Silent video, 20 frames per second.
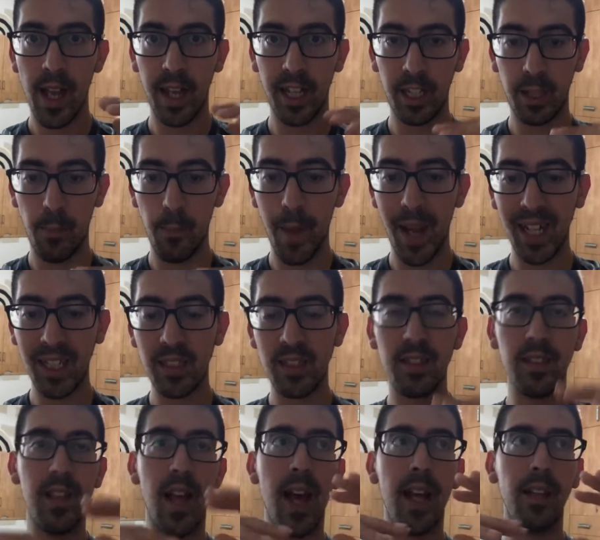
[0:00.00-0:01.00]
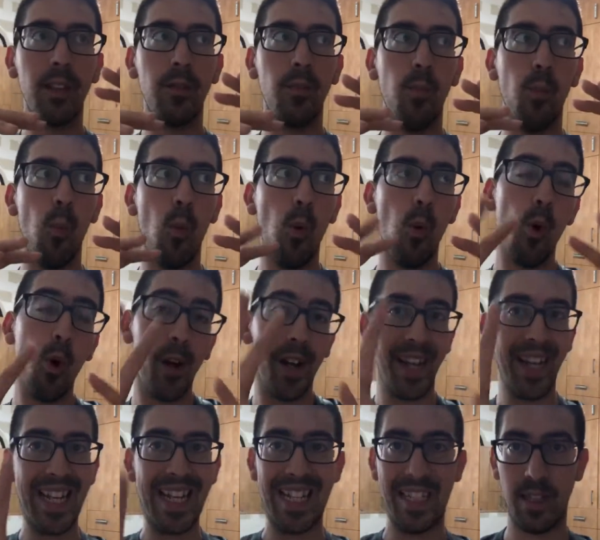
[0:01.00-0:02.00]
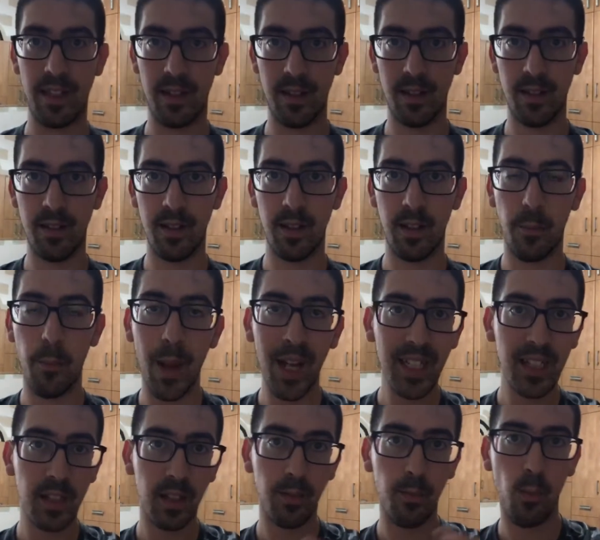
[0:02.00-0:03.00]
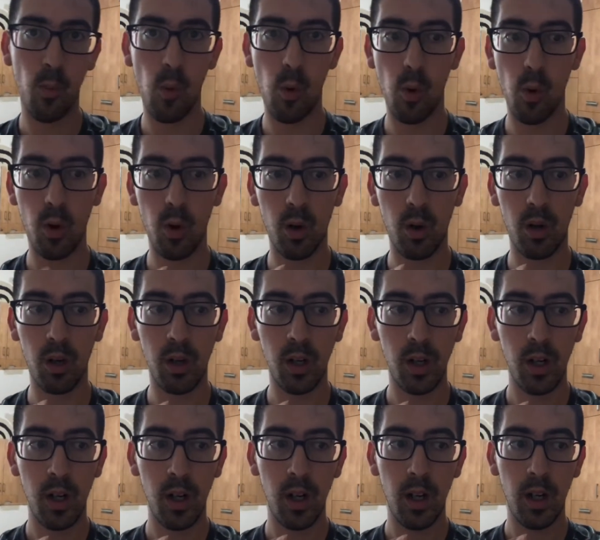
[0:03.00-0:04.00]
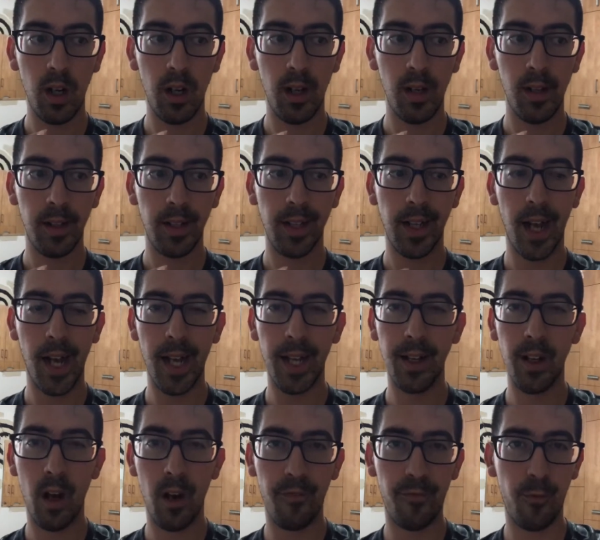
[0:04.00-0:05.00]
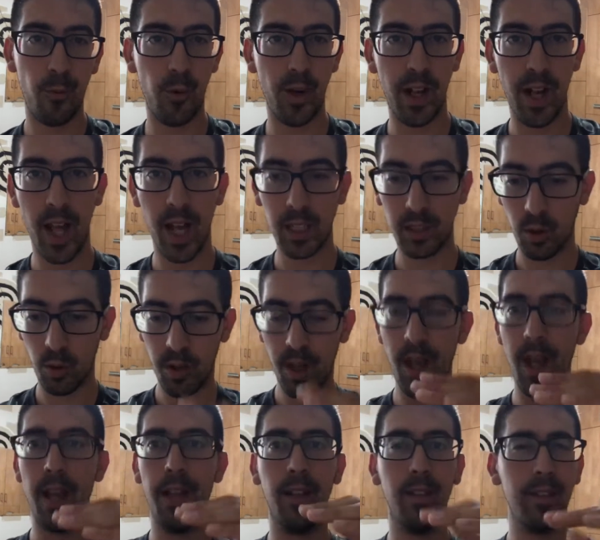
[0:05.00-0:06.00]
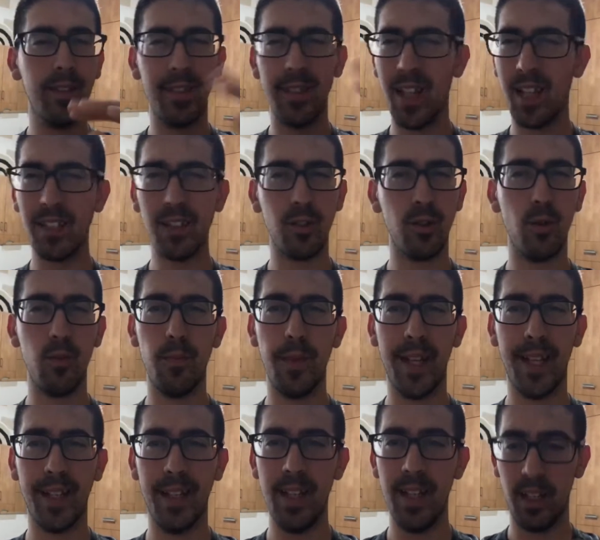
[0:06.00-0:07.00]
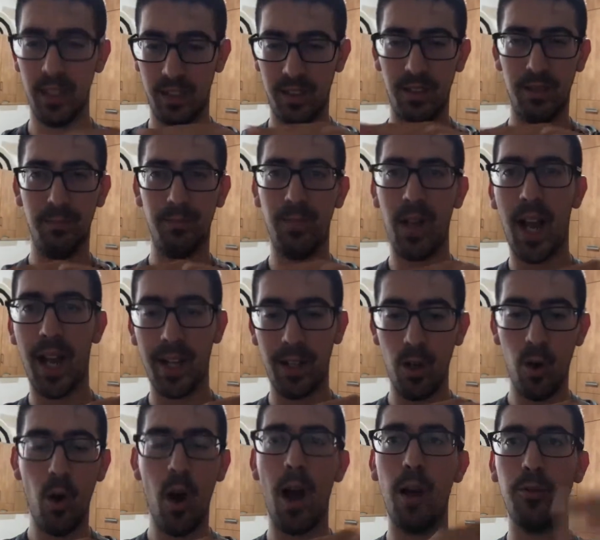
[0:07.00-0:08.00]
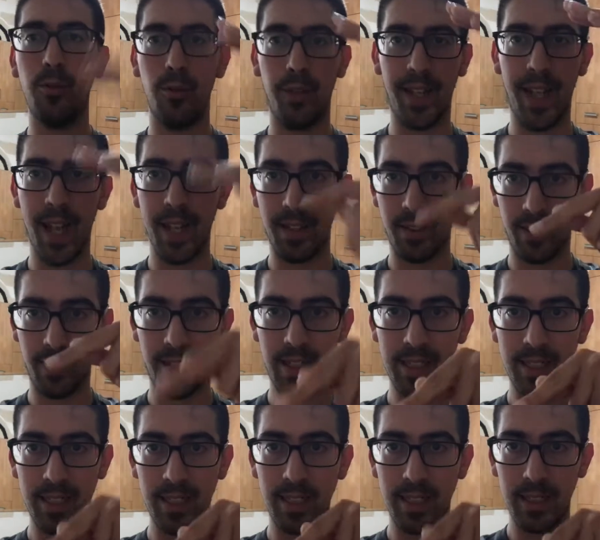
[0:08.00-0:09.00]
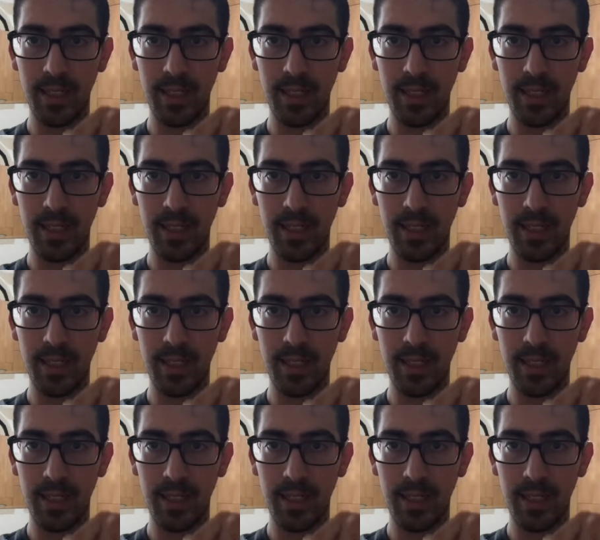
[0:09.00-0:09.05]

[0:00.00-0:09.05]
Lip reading: it makes that more ease. It makes it more kind of relax. Okay, it's not so big deal. I know how to get this